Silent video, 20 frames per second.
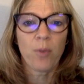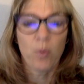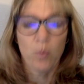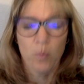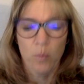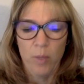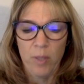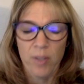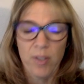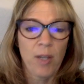
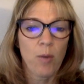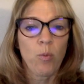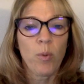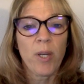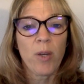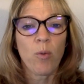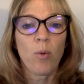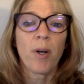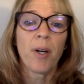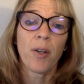Let's say
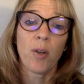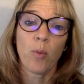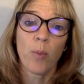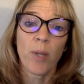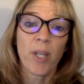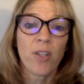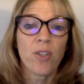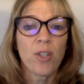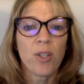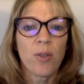week one or
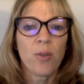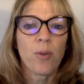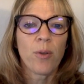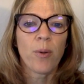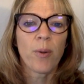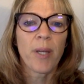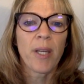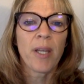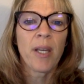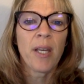week two,
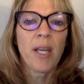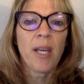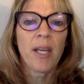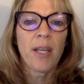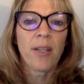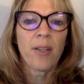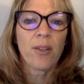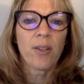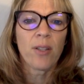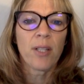three.
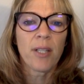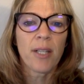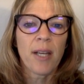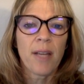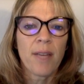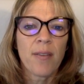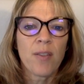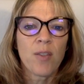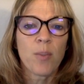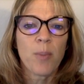You'll click
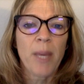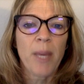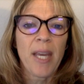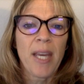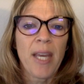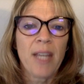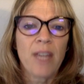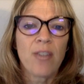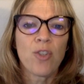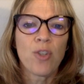on this
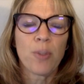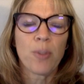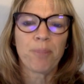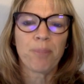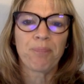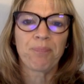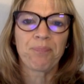page.